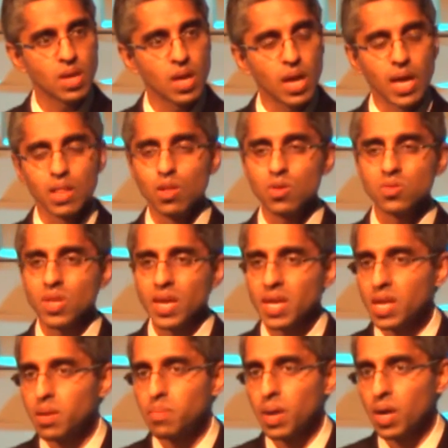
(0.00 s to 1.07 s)
It looks like
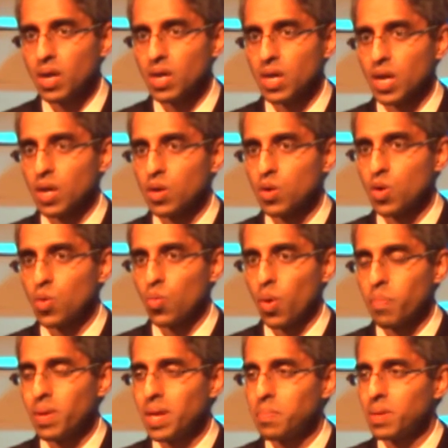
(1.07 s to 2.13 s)
in America where
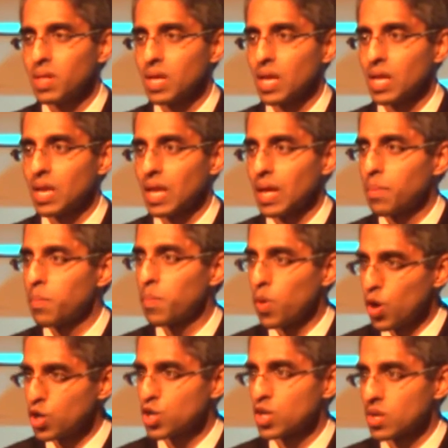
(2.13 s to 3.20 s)
people can
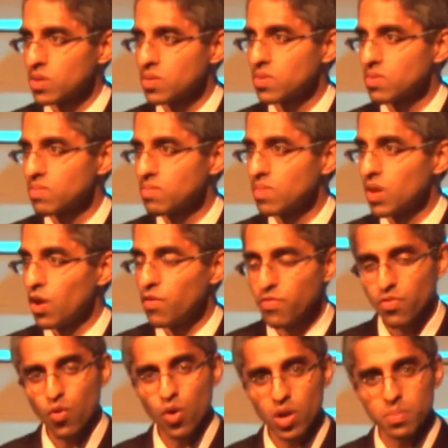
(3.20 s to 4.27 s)
purchase
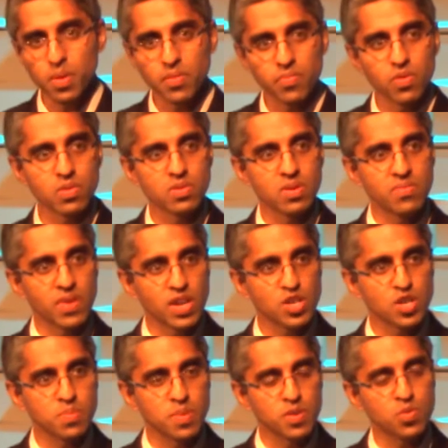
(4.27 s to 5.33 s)
affordable fruits and
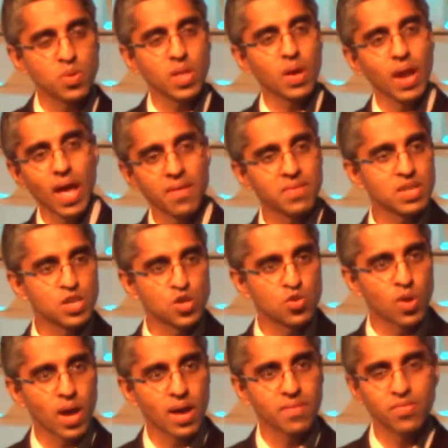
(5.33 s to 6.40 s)
vegetables without having to
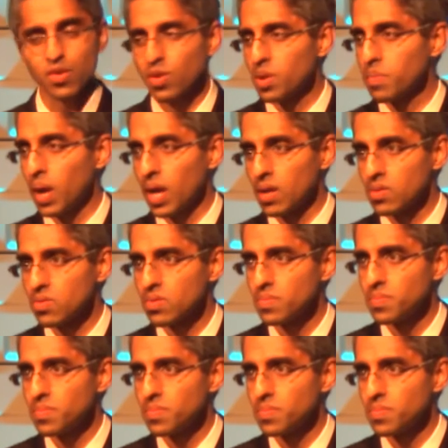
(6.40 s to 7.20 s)
drive 30 miles.